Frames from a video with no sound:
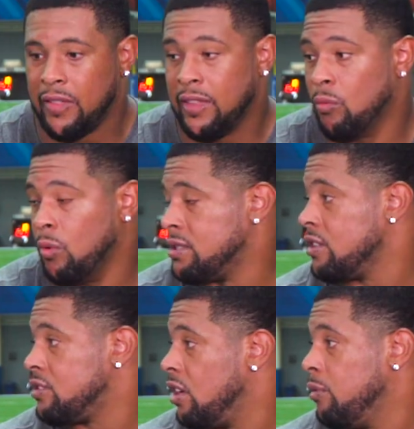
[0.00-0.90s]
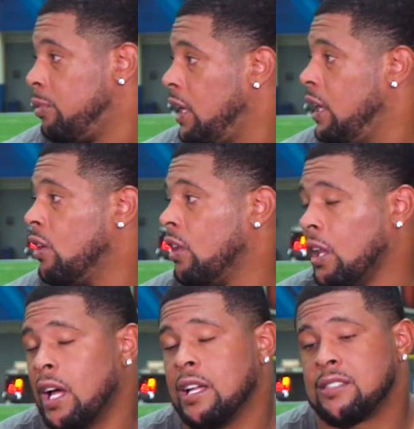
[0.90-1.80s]
And then once I started playing
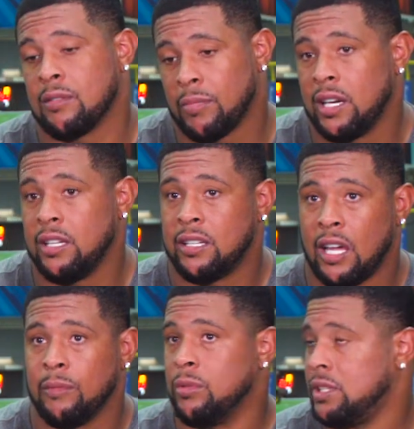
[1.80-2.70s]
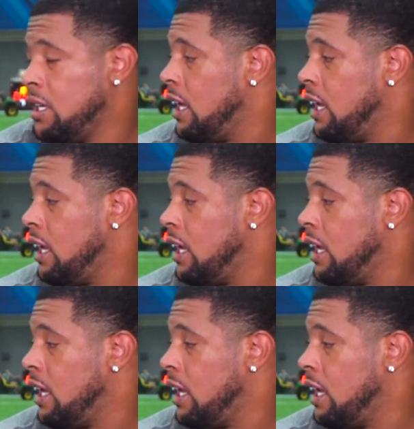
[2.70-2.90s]
online, somebody came up with the